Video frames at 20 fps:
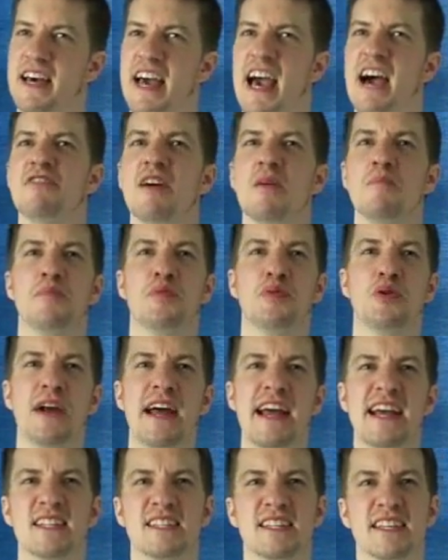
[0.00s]
ever
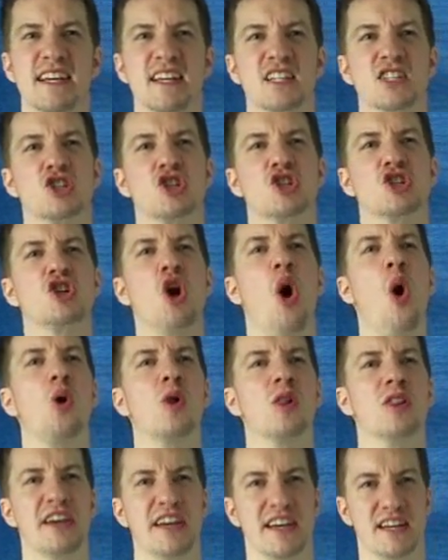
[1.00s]
praising and
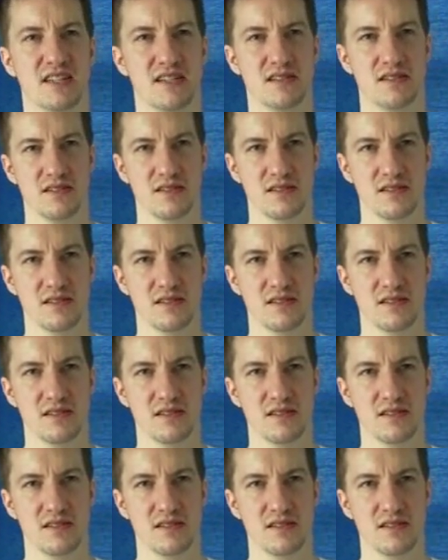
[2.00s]
scolding?